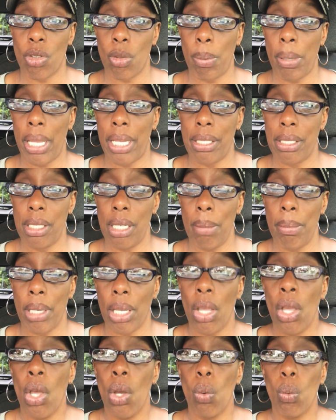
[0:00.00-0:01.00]
of the
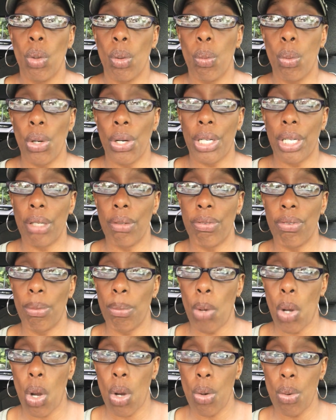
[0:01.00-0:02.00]
pandemic, we're working
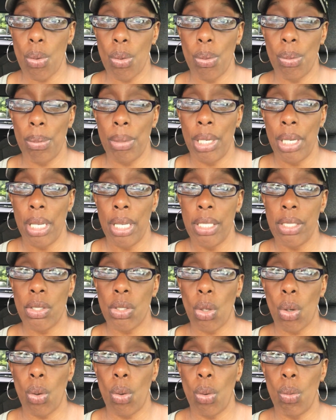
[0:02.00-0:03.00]
from home.
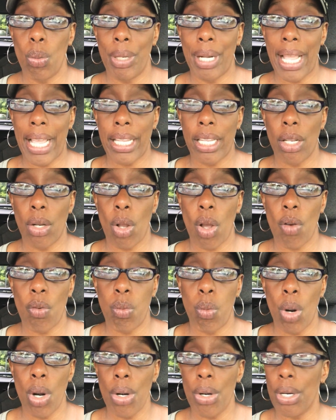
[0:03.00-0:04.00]
So when I get off
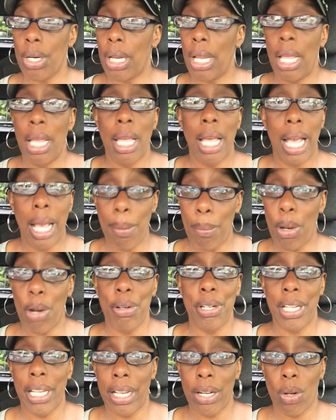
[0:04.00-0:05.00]
work, I'm
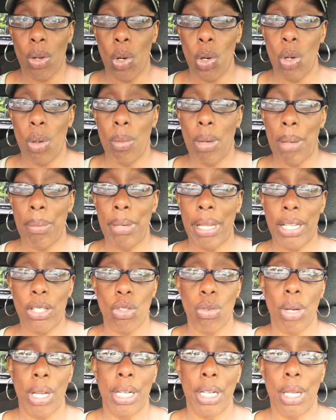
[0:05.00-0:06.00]
already at home. I'm not
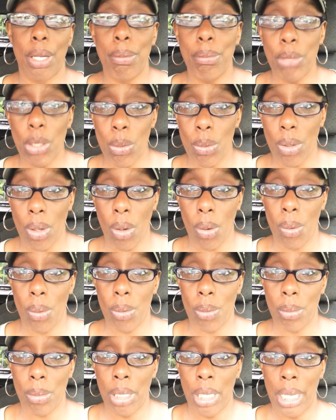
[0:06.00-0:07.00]
trying to commute
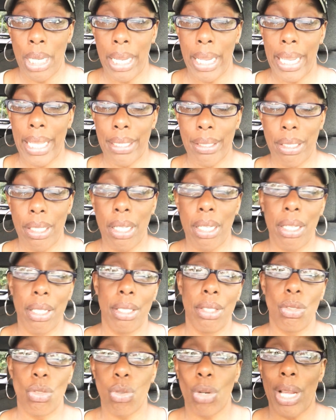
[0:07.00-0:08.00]
home and
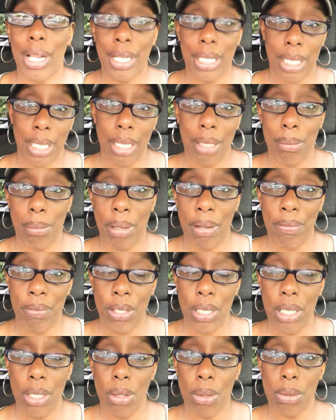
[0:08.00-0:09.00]
then try to get my
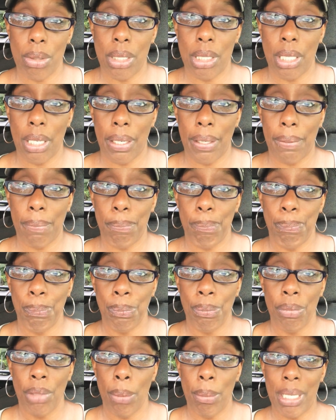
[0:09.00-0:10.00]
videos done
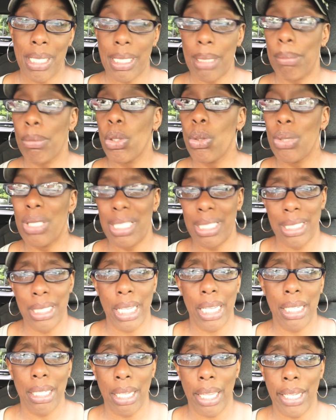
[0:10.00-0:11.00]
because I'm losing
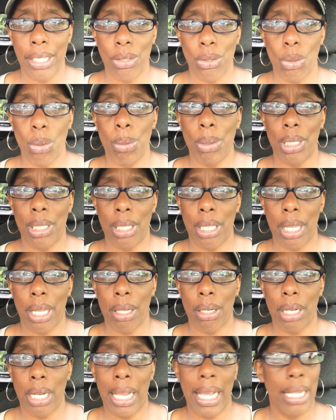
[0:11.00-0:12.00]
daylight doing
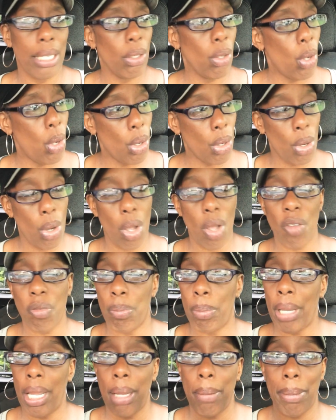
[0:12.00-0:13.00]
that. I log off,
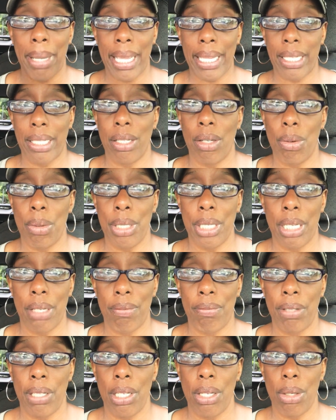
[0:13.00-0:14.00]
bam, I can go and
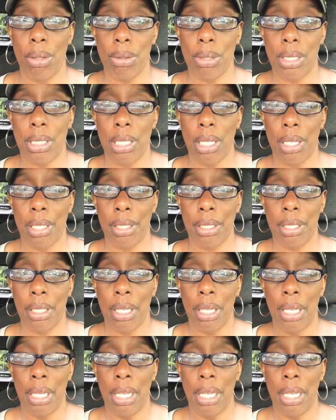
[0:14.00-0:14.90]
get videos done